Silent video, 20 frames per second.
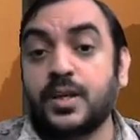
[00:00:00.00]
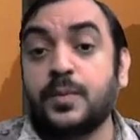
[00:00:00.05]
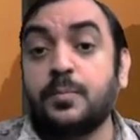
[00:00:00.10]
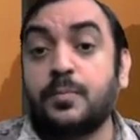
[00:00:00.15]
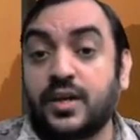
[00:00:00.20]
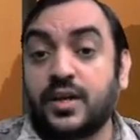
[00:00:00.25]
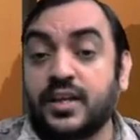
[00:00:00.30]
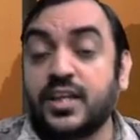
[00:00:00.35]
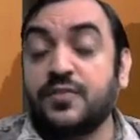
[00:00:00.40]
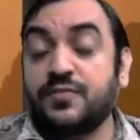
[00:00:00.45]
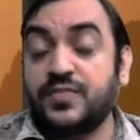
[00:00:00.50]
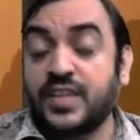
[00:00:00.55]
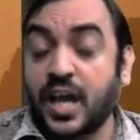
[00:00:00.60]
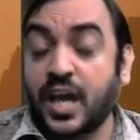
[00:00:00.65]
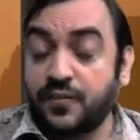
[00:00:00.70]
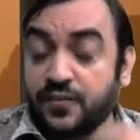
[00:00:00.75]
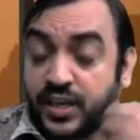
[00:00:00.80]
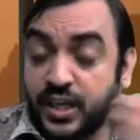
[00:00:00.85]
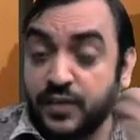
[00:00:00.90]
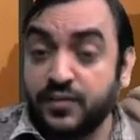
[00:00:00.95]
But if they
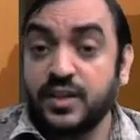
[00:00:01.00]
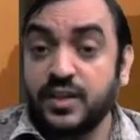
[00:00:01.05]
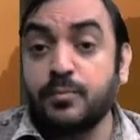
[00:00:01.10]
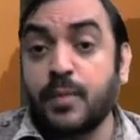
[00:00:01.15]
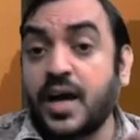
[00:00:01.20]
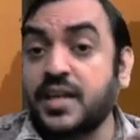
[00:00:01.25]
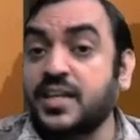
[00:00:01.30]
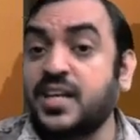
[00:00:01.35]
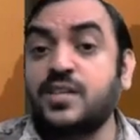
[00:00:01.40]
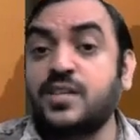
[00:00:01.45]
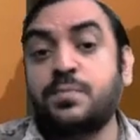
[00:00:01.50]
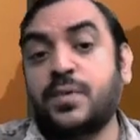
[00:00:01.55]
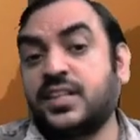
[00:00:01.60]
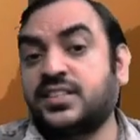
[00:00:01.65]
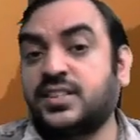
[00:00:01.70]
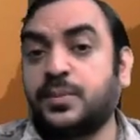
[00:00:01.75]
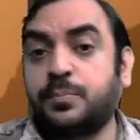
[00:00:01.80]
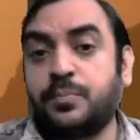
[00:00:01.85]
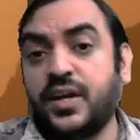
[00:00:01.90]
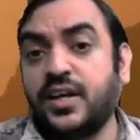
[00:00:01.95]
have given market
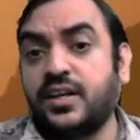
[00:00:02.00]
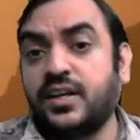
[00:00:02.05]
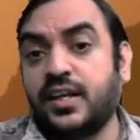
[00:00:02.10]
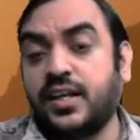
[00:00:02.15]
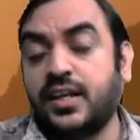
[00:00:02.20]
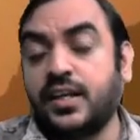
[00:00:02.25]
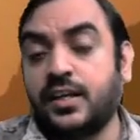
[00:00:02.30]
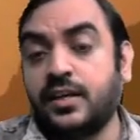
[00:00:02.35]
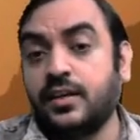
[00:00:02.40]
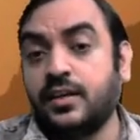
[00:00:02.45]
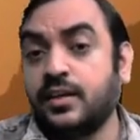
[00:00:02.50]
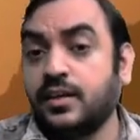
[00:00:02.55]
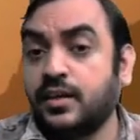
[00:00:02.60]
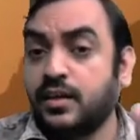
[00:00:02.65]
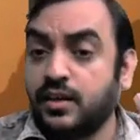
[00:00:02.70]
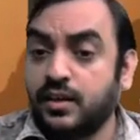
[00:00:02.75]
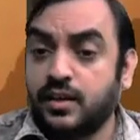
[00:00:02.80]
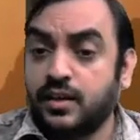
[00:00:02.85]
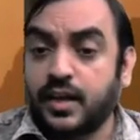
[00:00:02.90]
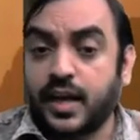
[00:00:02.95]
price separately
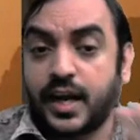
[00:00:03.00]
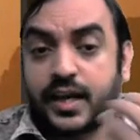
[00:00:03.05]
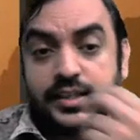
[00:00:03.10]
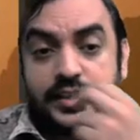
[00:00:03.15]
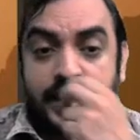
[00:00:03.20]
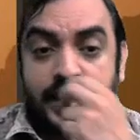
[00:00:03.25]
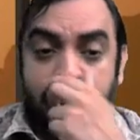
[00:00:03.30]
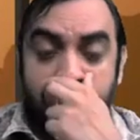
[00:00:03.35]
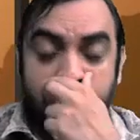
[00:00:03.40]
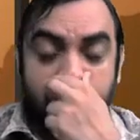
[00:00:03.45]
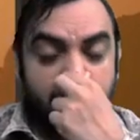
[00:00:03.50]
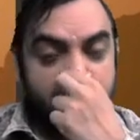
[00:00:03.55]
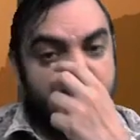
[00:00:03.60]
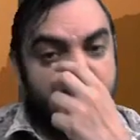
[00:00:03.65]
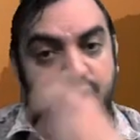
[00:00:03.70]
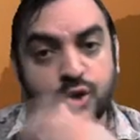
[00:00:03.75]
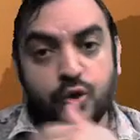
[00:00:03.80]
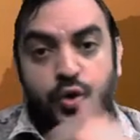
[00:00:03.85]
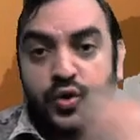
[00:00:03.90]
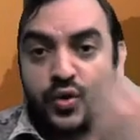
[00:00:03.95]
and then we
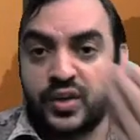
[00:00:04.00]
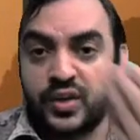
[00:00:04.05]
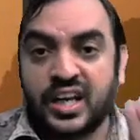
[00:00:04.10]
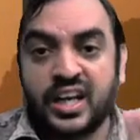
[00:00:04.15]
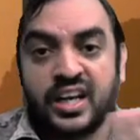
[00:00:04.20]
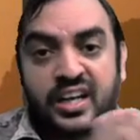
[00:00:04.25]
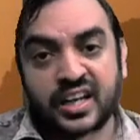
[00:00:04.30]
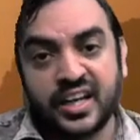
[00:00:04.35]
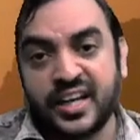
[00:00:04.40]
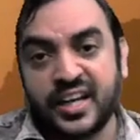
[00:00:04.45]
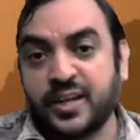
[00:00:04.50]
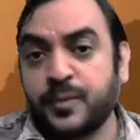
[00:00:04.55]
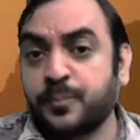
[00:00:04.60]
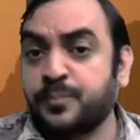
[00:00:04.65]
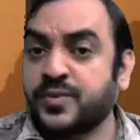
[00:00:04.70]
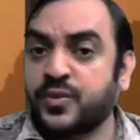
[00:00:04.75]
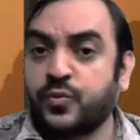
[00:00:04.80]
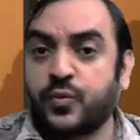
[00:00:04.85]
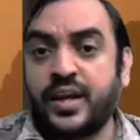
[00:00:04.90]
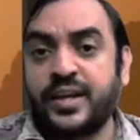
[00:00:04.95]
are going to calculate
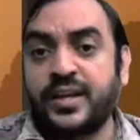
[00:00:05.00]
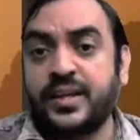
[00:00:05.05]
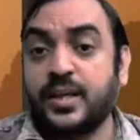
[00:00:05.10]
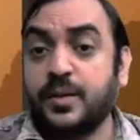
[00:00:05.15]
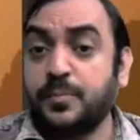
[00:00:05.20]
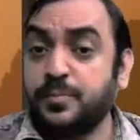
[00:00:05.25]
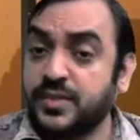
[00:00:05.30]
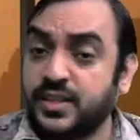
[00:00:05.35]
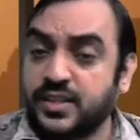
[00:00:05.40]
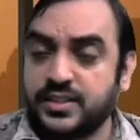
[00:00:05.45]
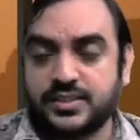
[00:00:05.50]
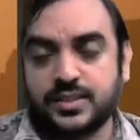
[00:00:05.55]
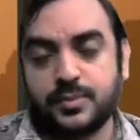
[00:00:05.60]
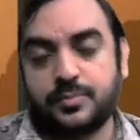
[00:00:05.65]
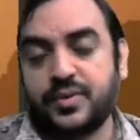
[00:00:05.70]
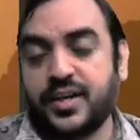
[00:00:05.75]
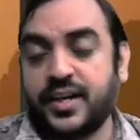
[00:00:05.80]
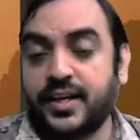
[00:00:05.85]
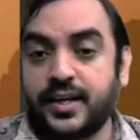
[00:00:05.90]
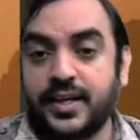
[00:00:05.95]
YTM
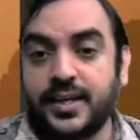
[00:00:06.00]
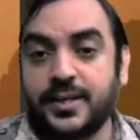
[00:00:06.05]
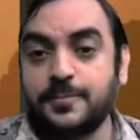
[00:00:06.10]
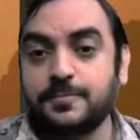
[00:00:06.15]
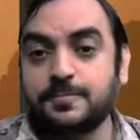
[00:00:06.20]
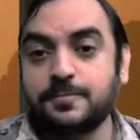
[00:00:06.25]
separately.